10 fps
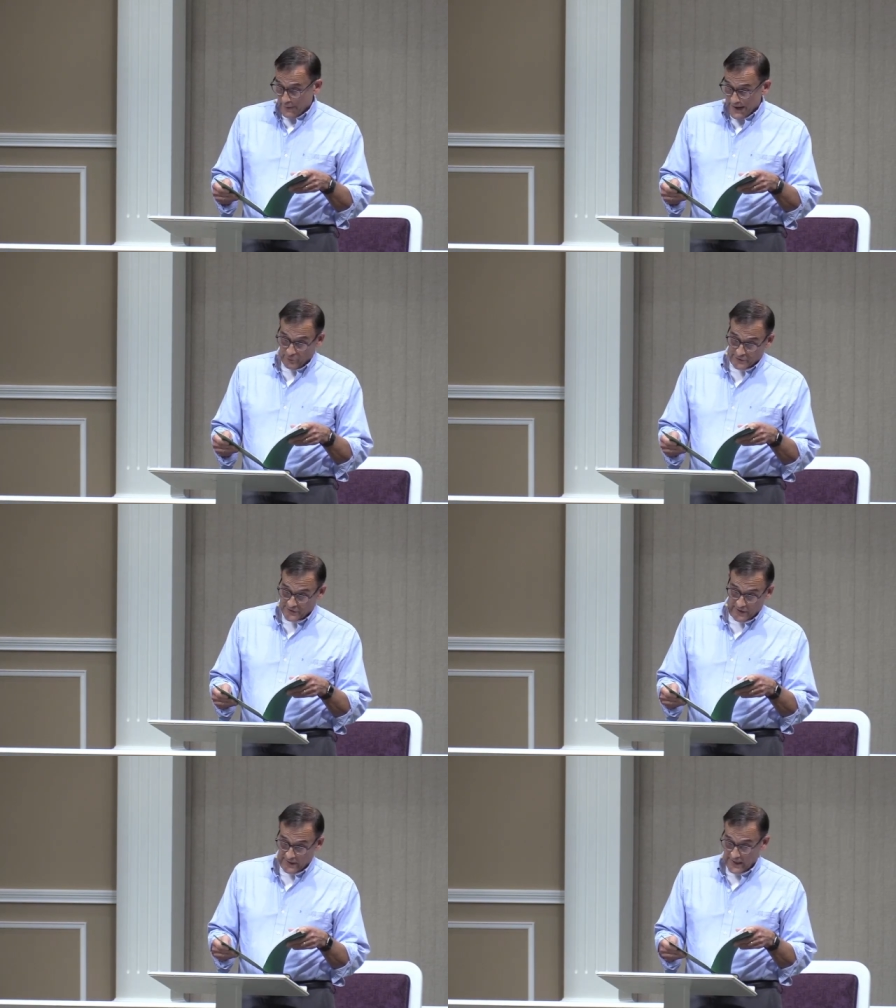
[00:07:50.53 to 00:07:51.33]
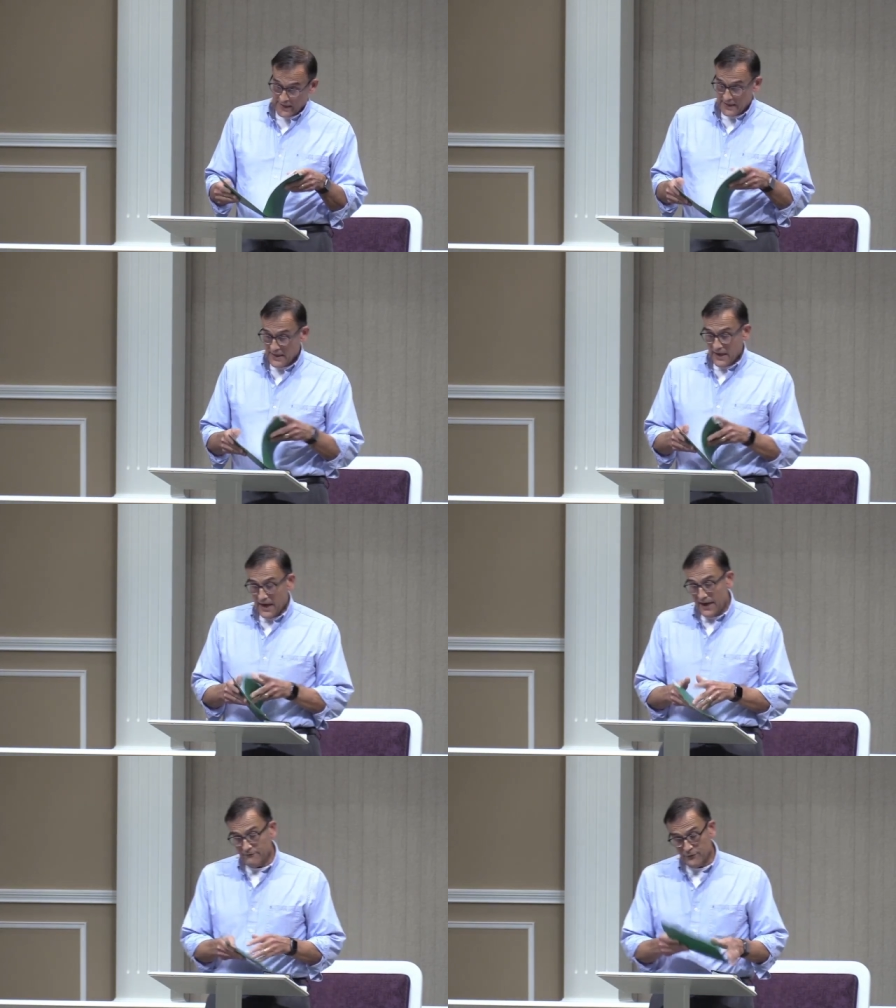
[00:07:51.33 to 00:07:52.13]
Bible study,
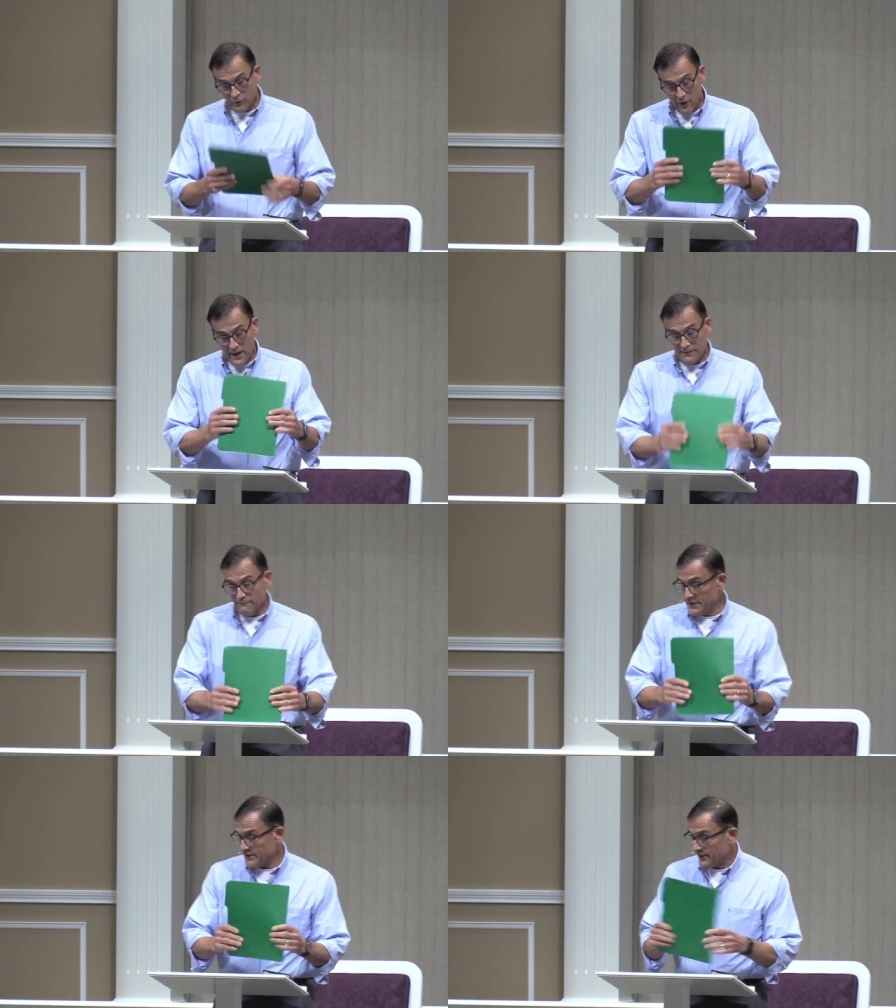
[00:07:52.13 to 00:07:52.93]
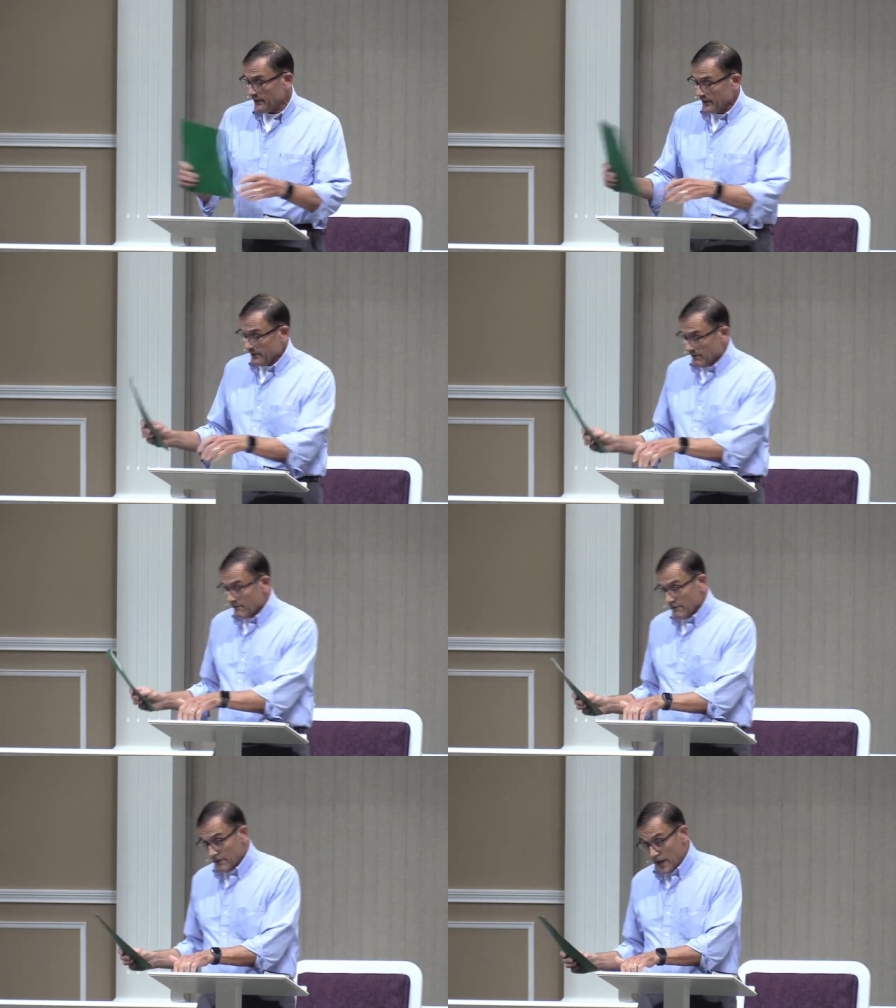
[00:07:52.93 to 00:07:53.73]
I've drawn
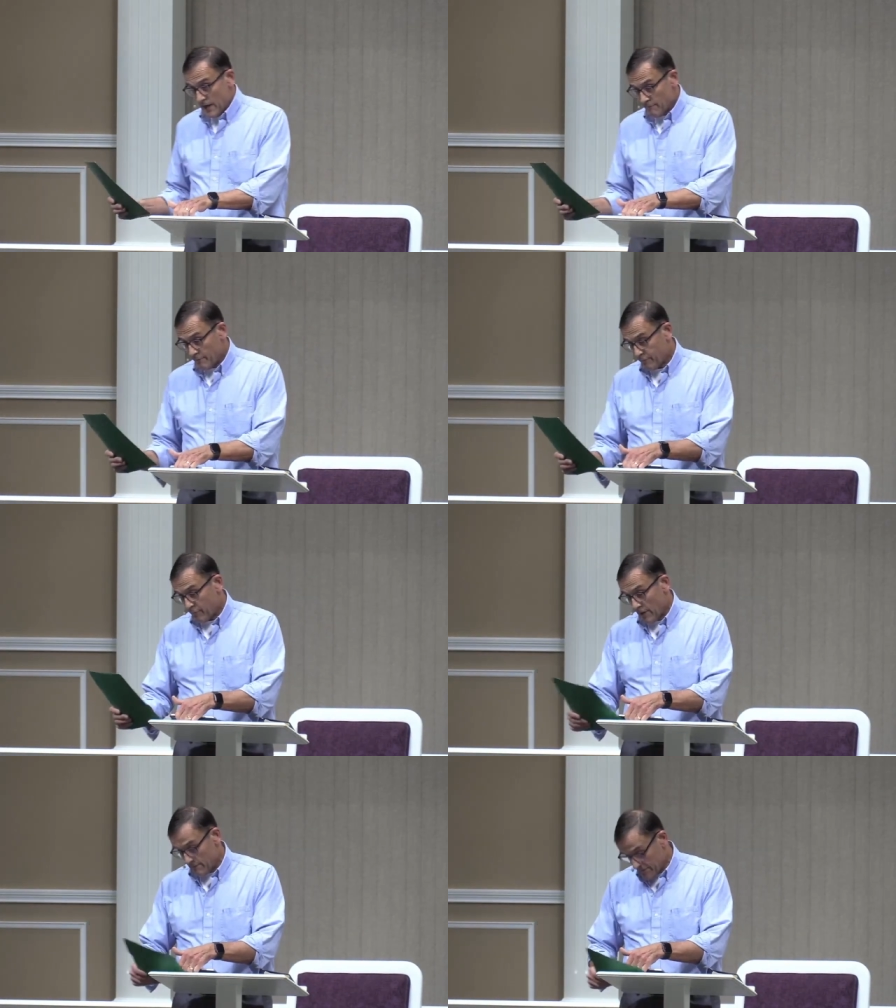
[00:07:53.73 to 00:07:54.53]
material um, from